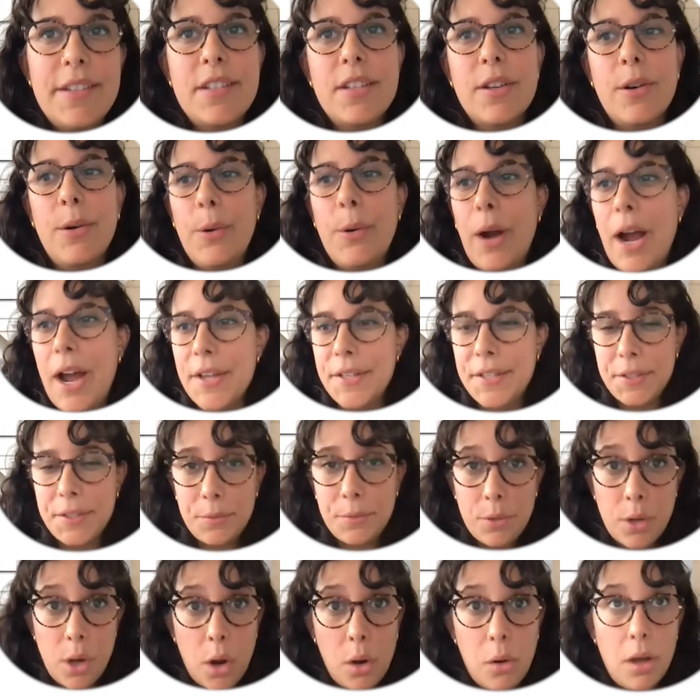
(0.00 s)
So as
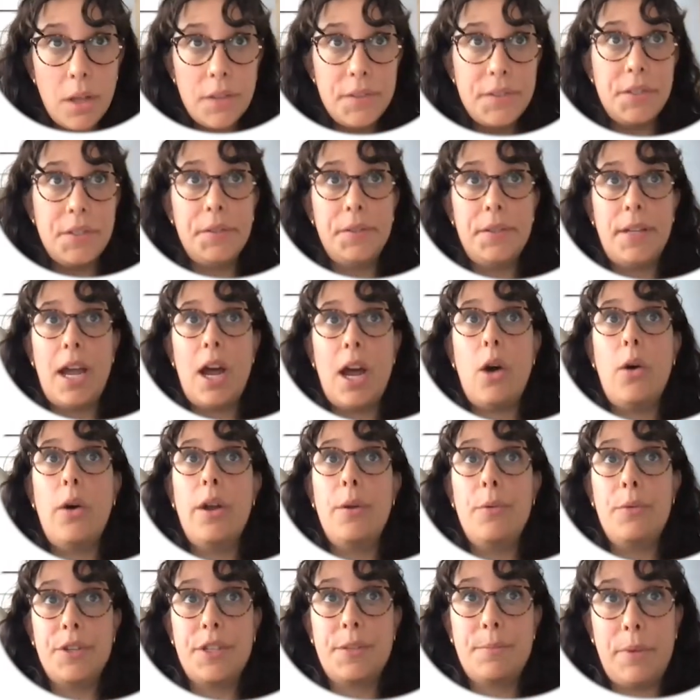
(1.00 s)
you know, until now,
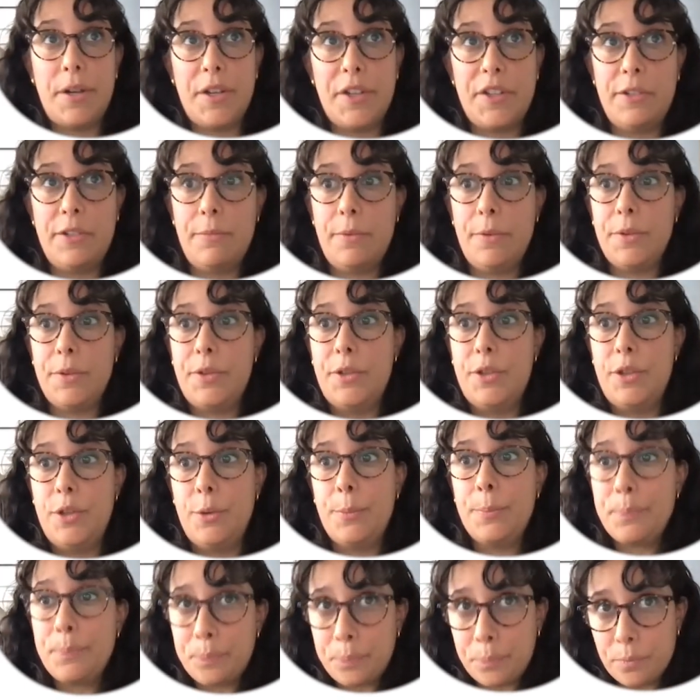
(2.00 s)
it was possible
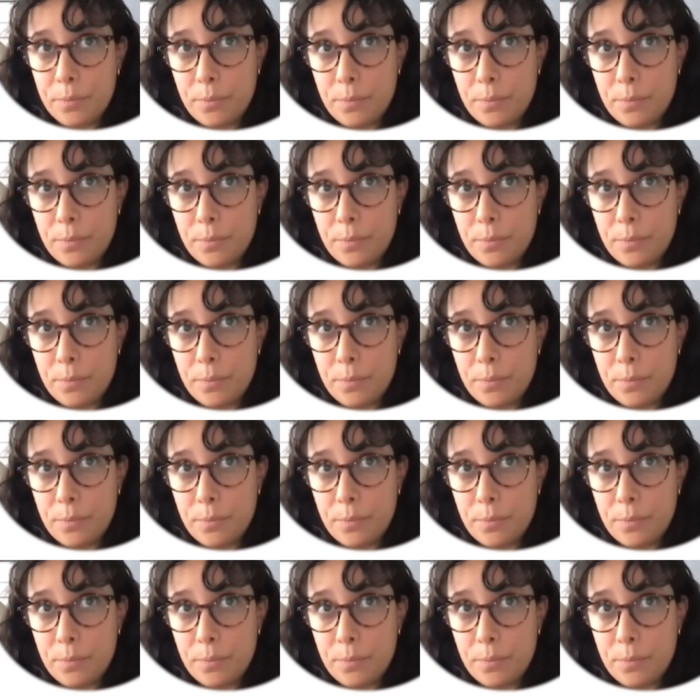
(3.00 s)
to